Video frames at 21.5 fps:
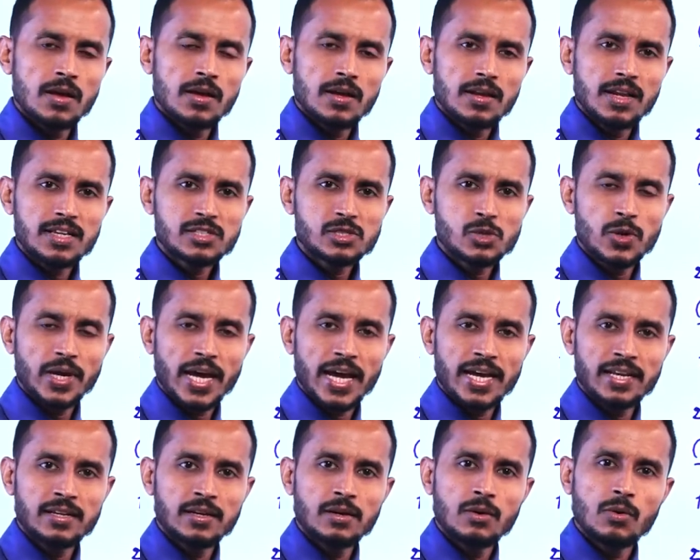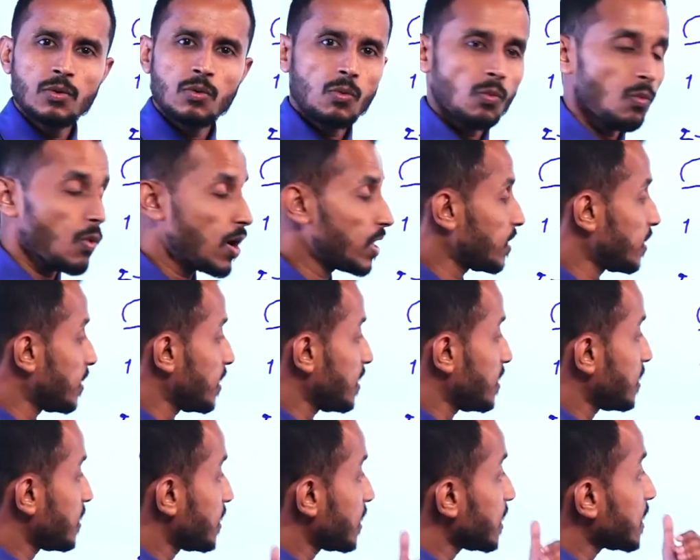Let's look at what
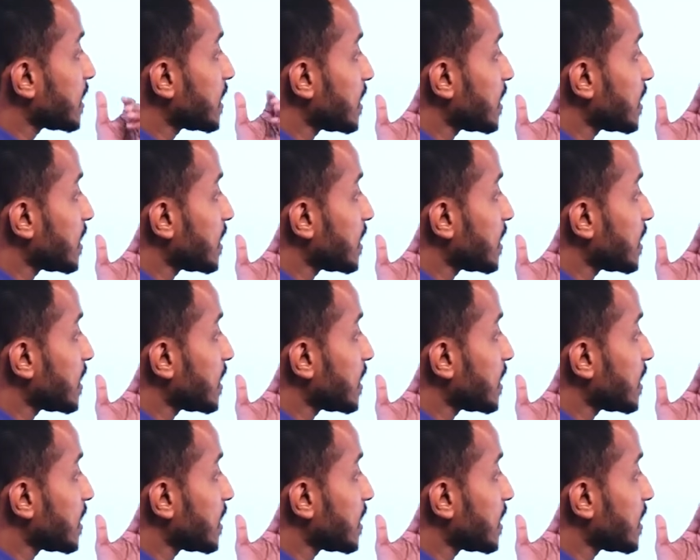these